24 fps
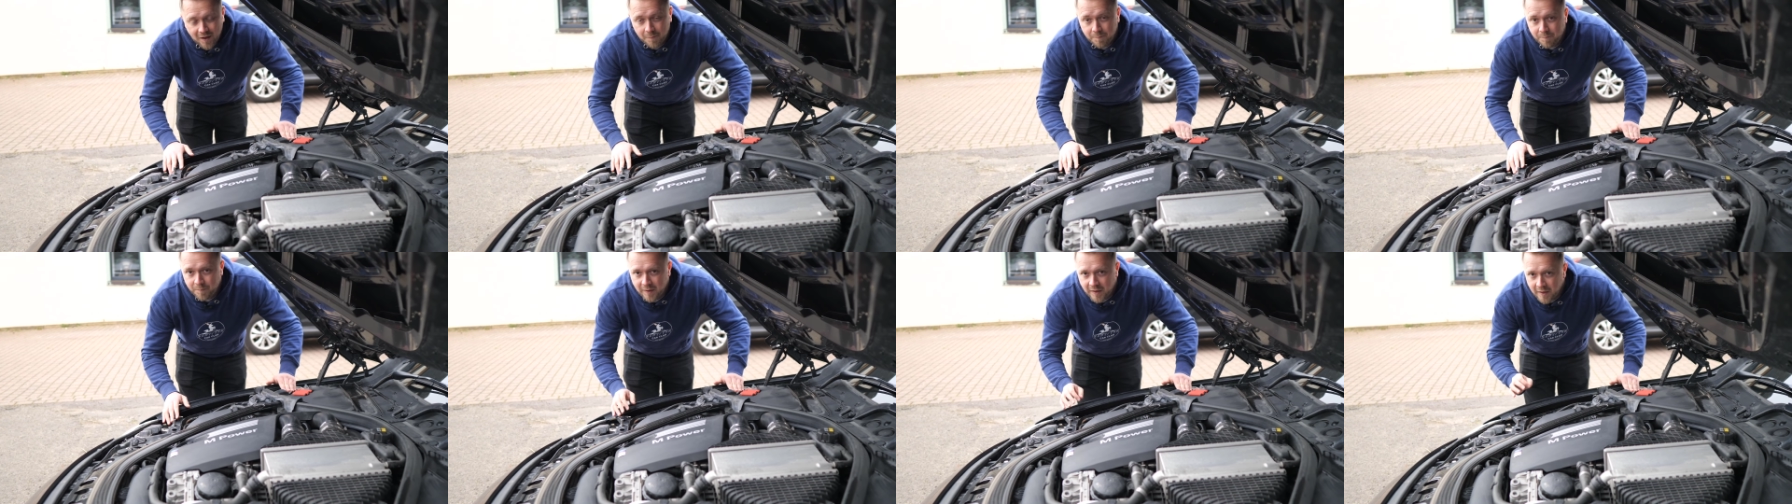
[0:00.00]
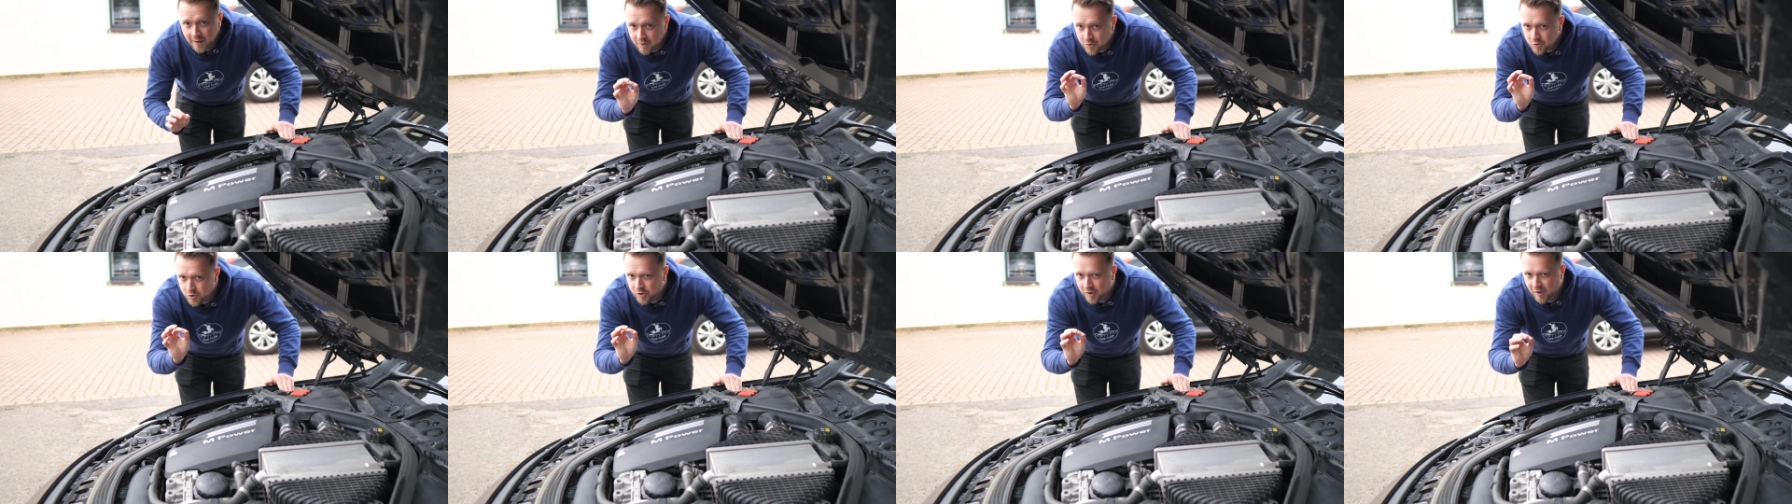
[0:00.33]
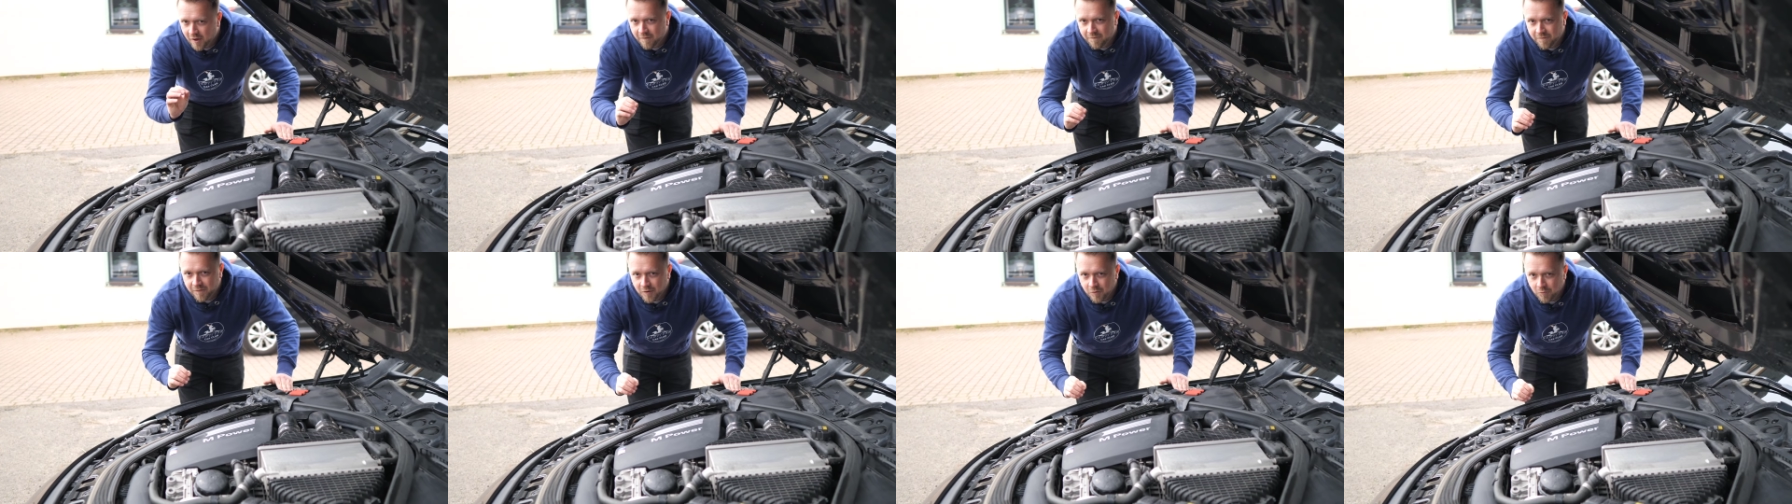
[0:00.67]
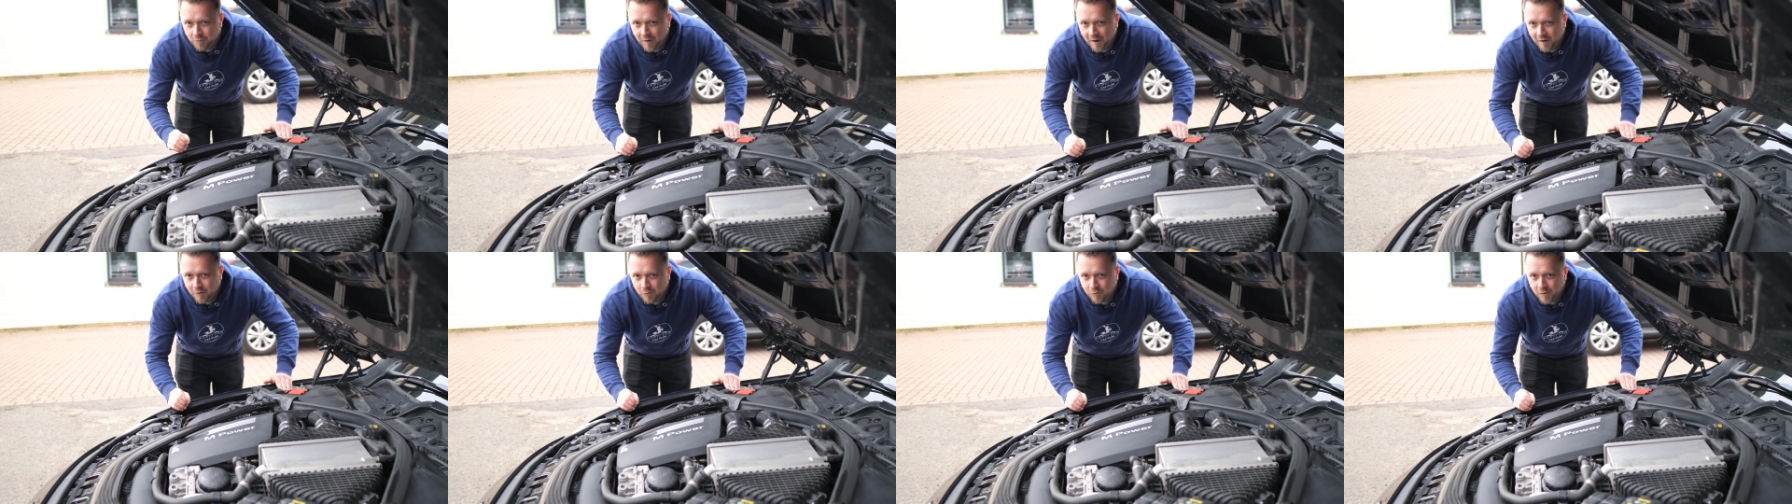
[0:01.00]
a peach if you
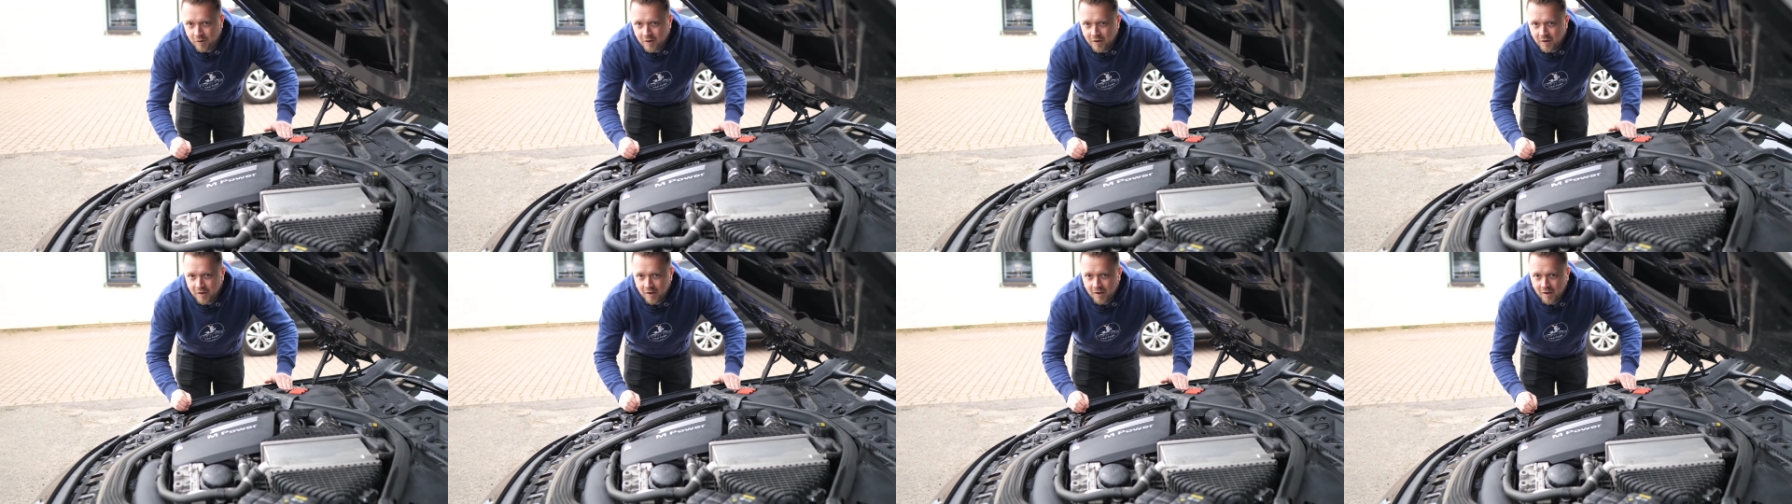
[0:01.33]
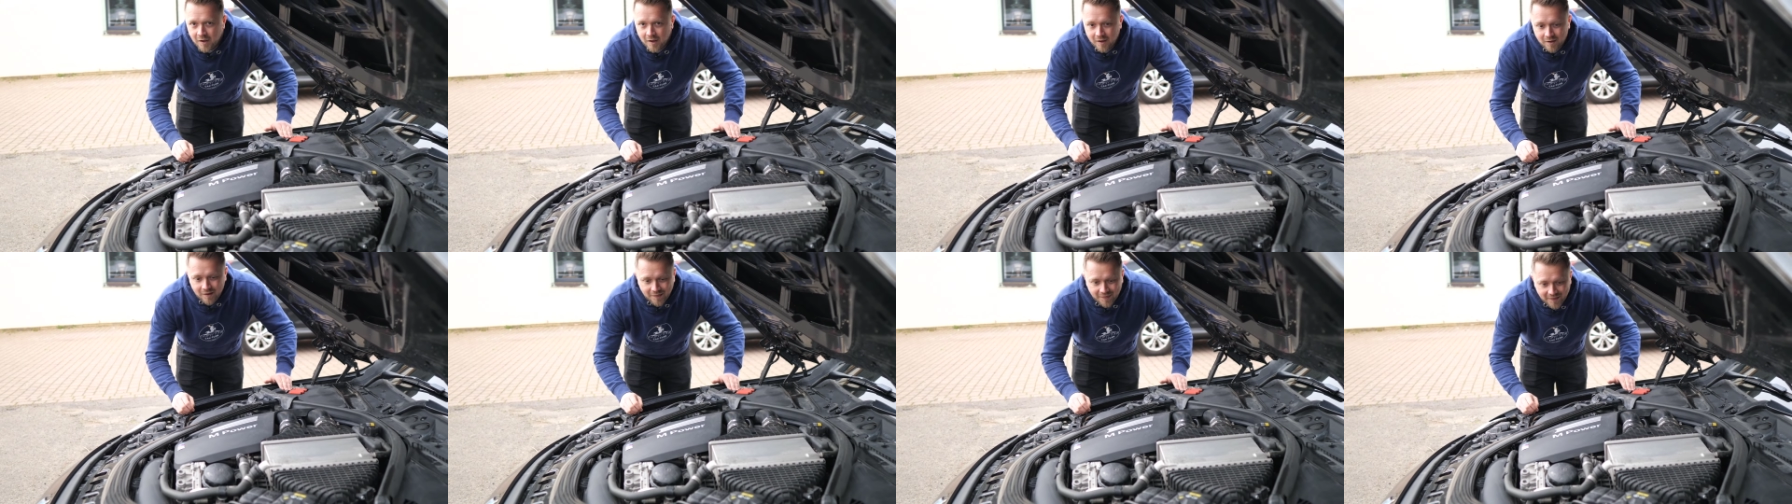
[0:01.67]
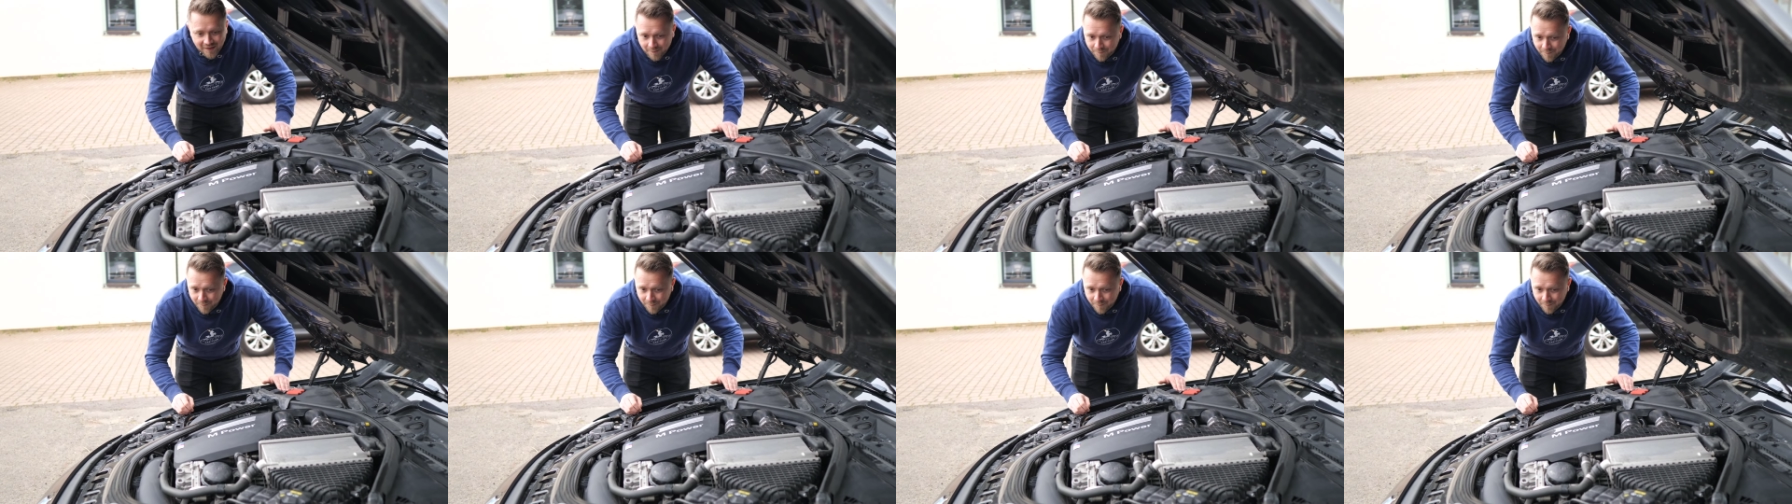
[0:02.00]
will. The